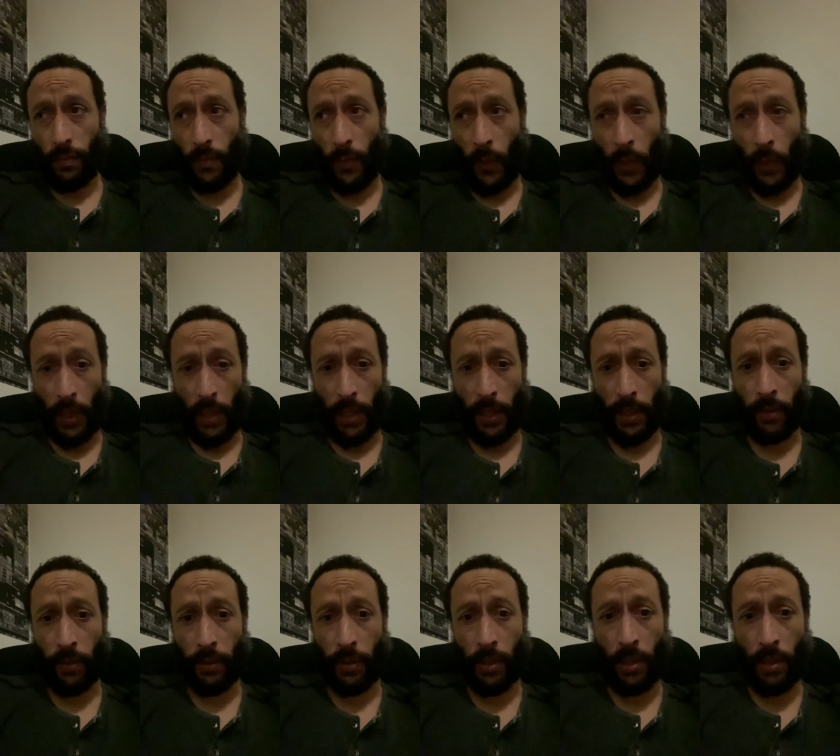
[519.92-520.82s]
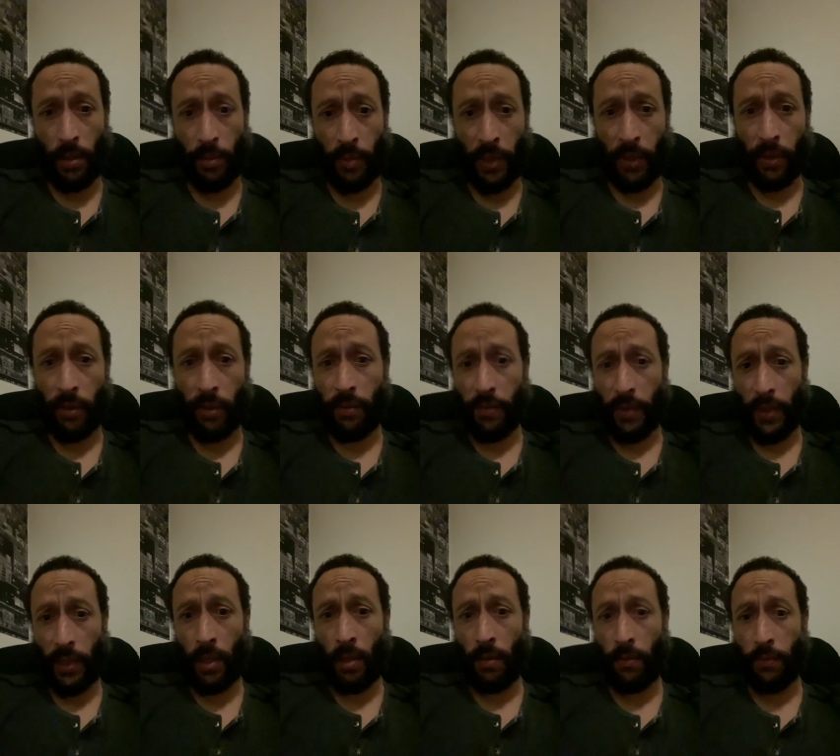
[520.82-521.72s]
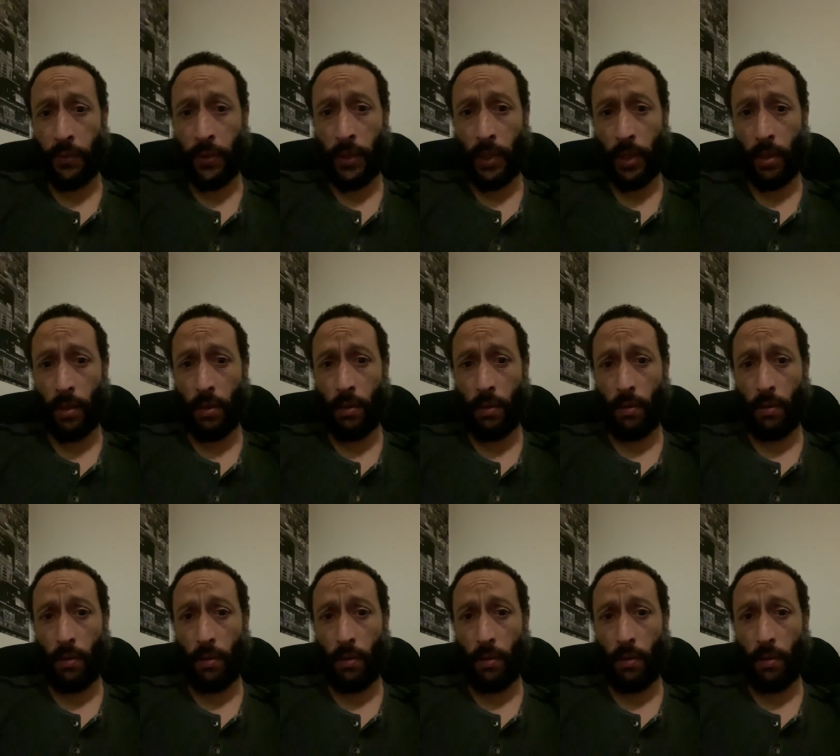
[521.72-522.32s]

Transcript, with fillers: uh, a healthy amount of hate for that.